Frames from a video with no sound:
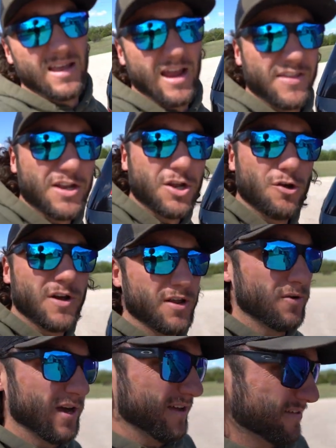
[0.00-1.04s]
and they do
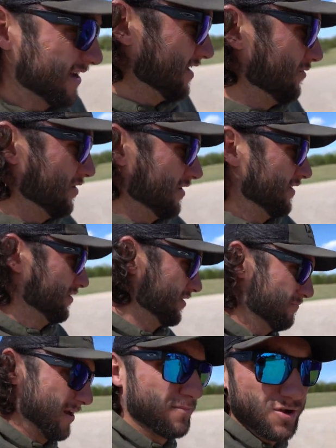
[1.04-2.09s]
anyways. I got one of those
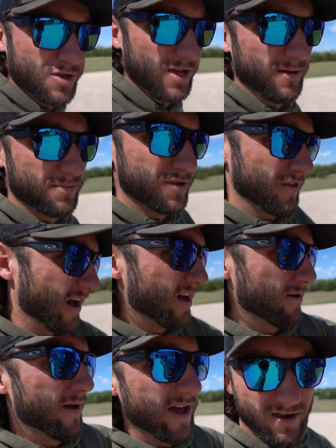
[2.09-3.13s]
memberships to the
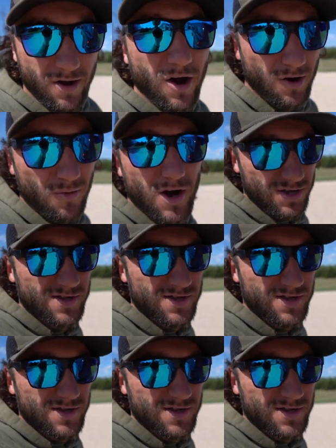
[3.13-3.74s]
automatic car wash